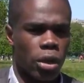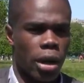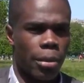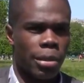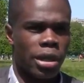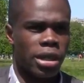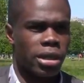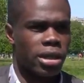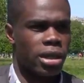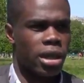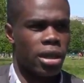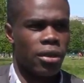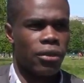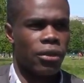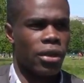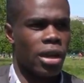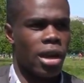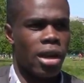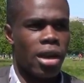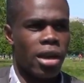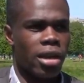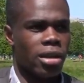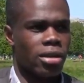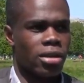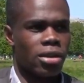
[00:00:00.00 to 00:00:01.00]
I mean,
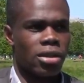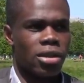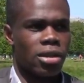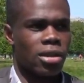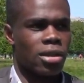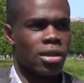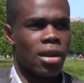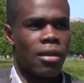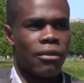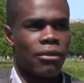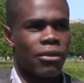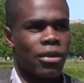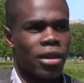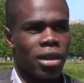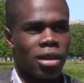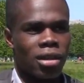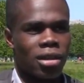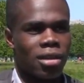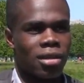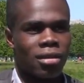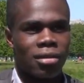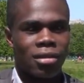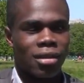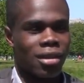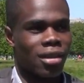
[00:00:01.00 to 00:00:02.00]
TV is just something,
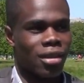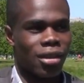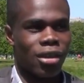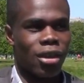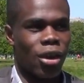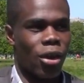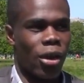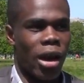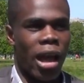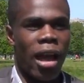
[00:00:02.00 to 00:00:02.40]
you know,